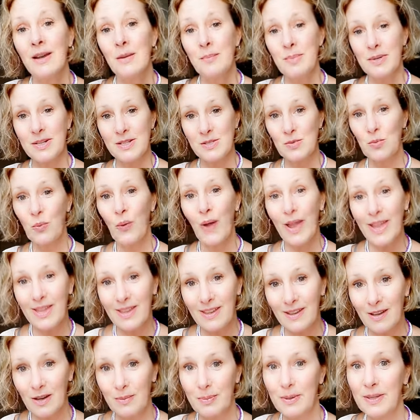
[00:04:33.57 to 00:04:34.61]
but it's
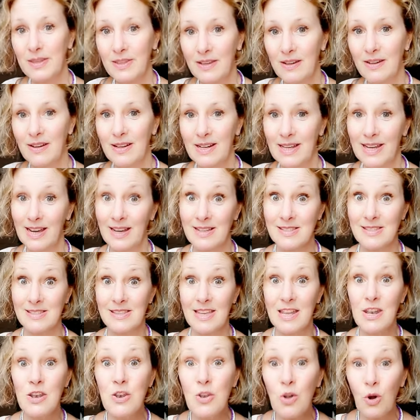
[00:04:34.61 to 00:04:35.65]
waking up in the early hours and
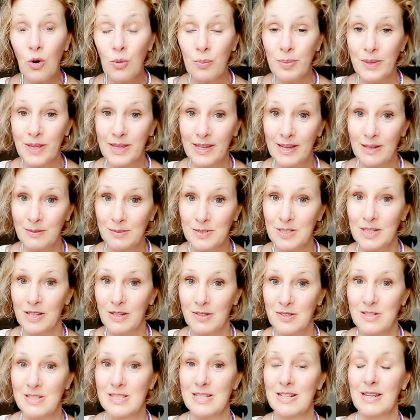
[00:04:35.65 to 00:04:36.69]
then not being able to go
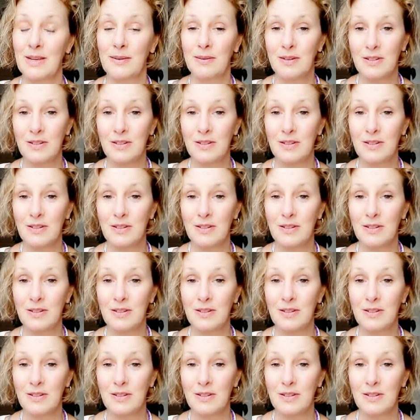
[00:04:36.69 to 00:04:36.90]
to sleep.